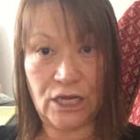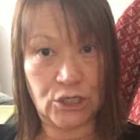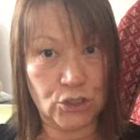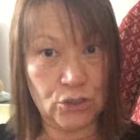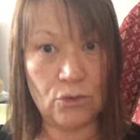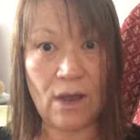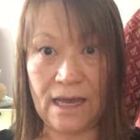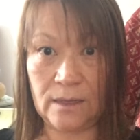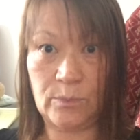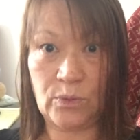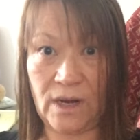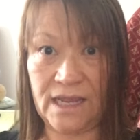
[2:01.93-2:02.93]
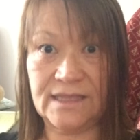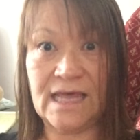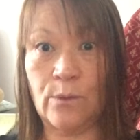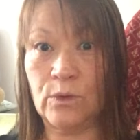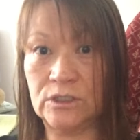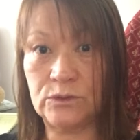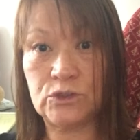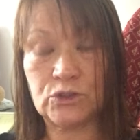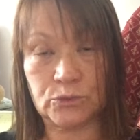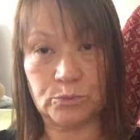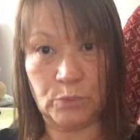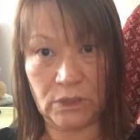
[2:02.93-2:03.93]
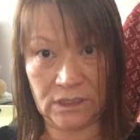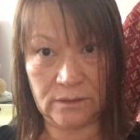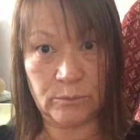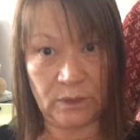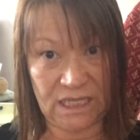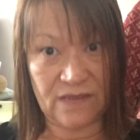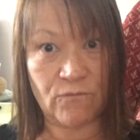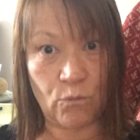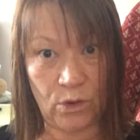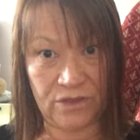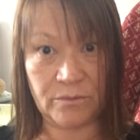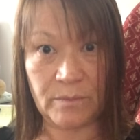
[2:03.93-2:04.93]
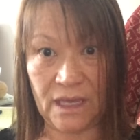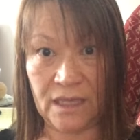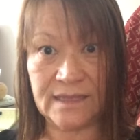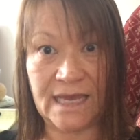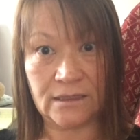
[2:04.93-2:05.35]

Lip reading: that knew how to pray, that would believe with me,